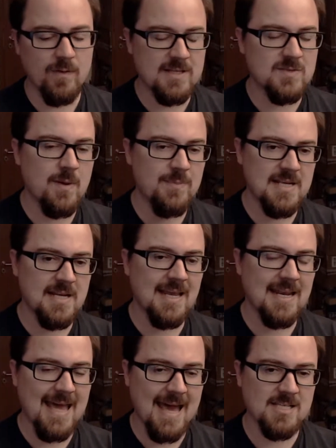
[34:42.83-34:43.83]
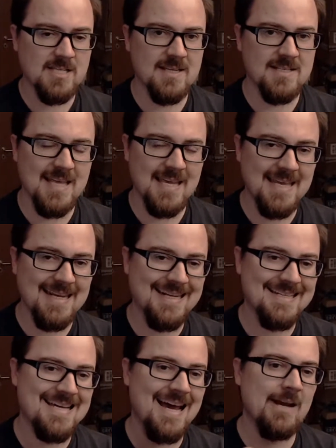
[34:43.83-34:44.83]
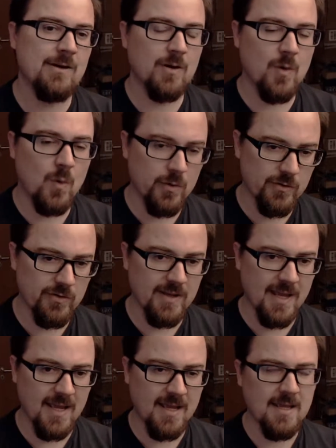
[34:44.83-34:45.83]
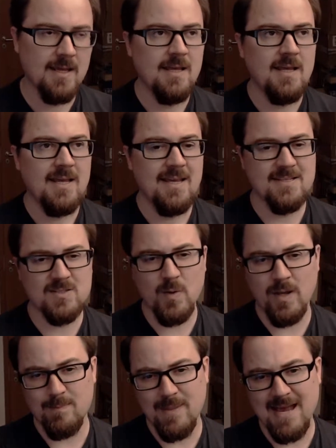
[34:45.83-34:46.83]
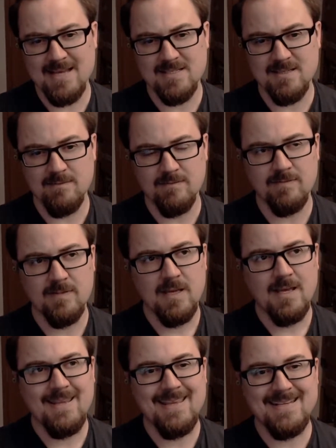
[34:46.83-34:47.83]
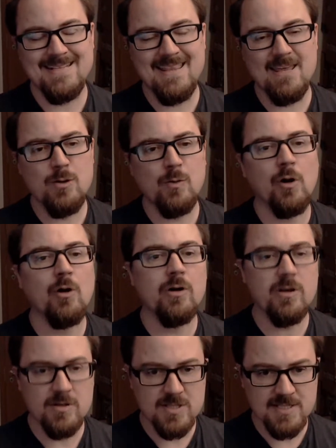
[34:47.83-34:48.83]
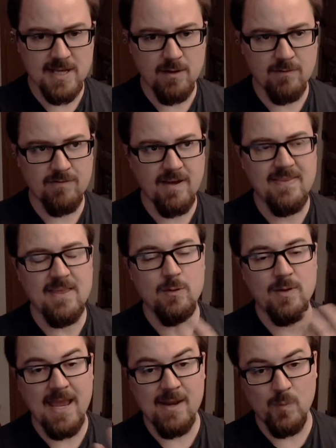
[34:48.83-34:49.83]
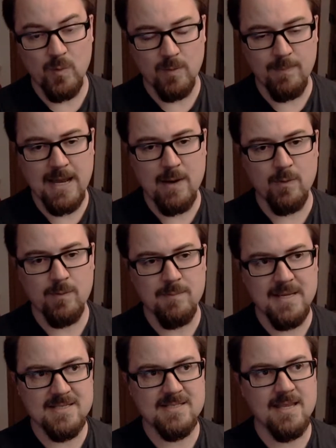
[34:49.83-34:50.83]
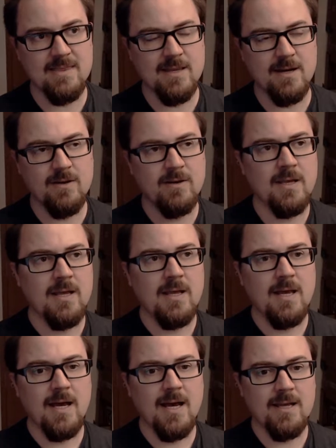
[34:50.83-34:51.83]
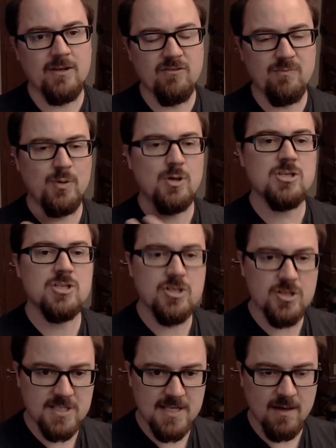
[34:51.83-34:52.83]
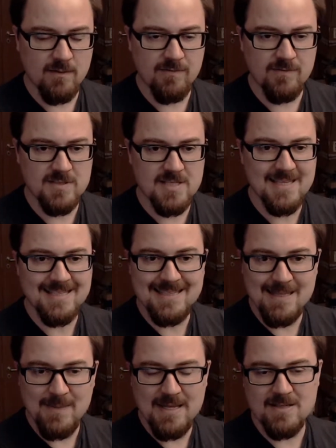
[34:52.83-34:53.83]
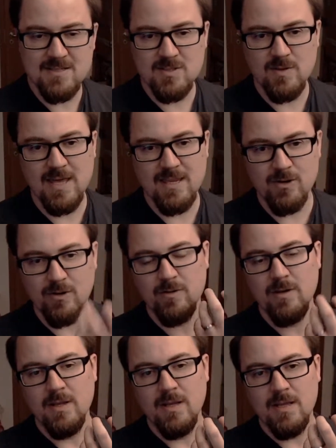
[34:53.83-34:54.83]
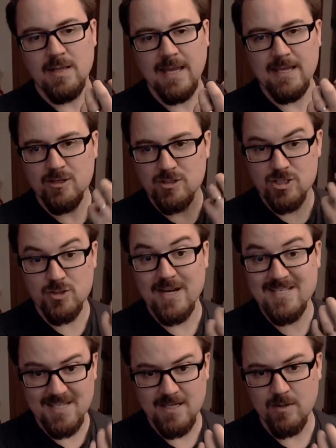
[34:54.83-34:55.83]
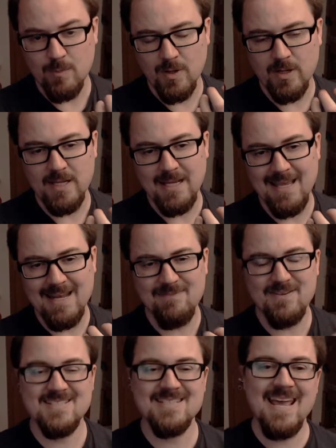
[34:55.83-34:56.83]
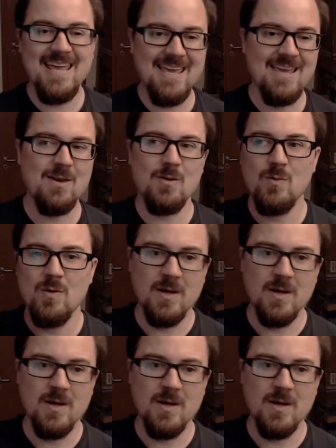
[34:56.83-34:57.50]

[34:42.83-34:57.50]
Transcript: representing an action that's taking an entire quarter day is quite passive. The idea that you hurt yourself and that you gain willpower means that you've pushed yourself to the limit so that you're stressing your body. And if it's taking you,